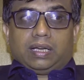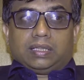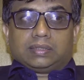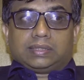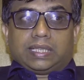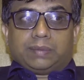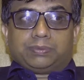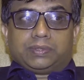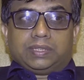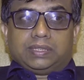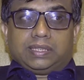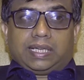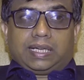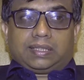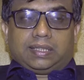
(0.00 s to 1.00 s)
Sepsis
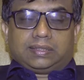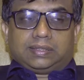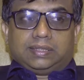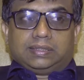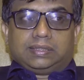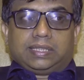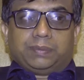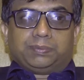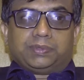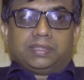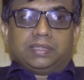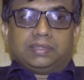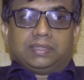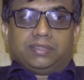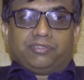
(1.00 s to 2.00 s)
at its inception
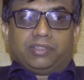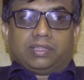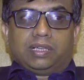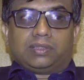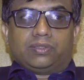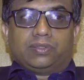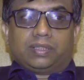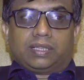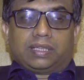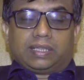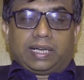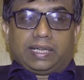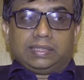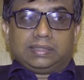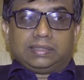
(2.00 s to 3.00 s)
is difficult to
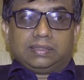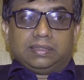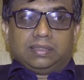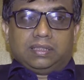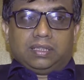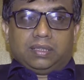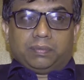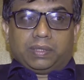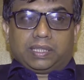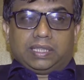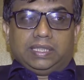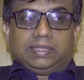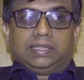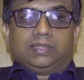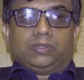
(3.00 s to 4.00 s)
recognize but
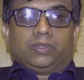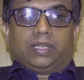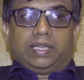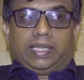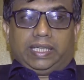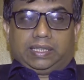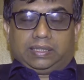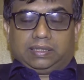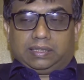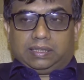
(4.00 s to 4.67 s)
easy to treat.